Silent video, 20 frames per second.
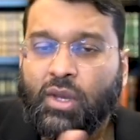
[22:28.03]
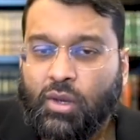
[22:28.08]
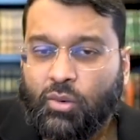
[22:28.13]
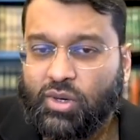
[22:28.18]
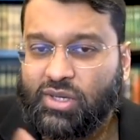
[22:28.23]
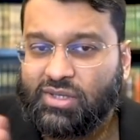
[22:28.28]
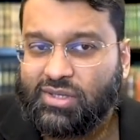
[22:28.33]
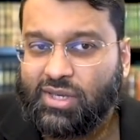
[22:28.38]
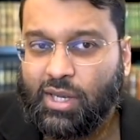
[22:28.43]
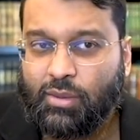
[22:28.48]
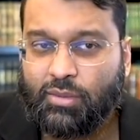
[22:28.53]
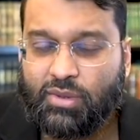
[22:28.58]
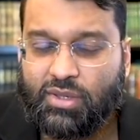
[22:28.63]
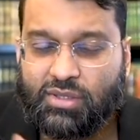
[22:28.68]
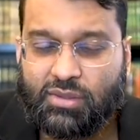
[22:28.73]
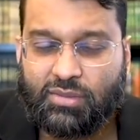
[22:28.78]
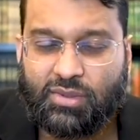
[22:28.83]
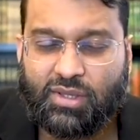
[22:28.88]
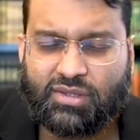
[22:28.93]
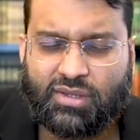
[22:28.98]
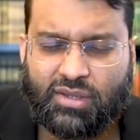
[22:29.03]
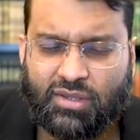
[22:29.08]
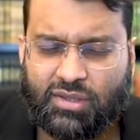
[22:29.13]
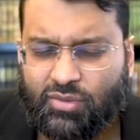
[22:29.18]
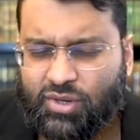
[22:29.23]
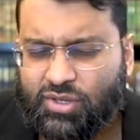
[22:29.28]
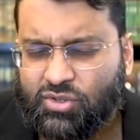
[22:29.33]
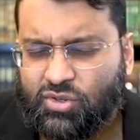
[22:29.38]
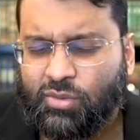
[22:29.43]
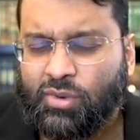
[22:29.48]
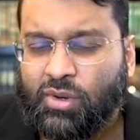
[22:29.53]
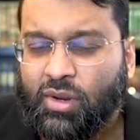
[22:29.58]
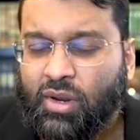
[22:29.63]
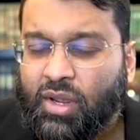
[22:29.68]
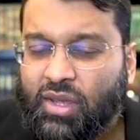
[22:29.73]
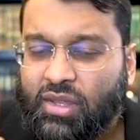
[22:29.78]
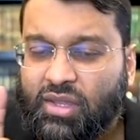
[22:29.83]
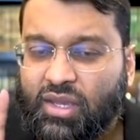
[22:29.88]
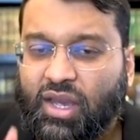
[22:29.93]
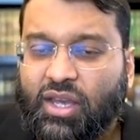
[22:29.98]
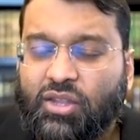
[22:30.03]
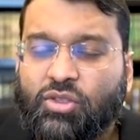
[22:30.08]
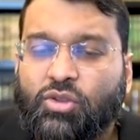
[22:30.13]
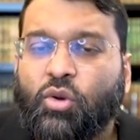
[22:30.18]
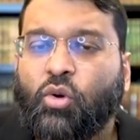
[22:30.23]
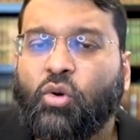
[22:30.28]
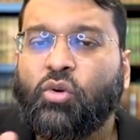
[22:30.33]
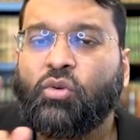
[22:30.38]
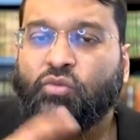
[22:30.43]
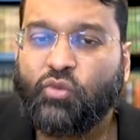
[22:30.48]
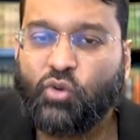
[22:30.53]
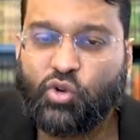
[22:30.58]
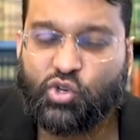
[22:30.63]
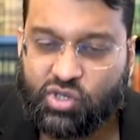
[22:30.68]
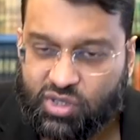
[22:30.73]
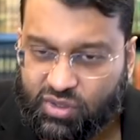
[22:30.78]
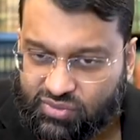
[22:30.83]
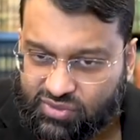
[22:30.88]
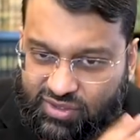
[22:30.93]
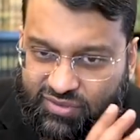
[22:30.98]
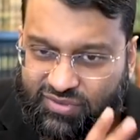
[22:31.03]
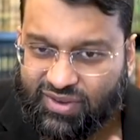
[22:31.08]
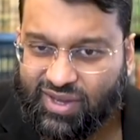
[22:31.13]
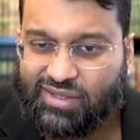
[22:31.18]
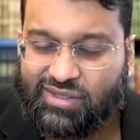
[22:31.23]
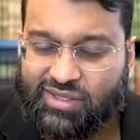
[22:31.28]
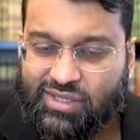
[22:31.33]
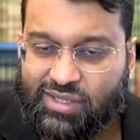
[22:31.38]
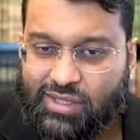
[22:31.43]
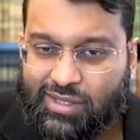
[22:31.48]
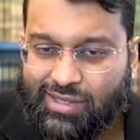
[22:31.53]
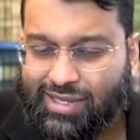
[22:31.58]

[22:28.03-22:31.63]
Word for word: When I say Hanbalism, that's not the right term here. They had their own version of Sifatiyya.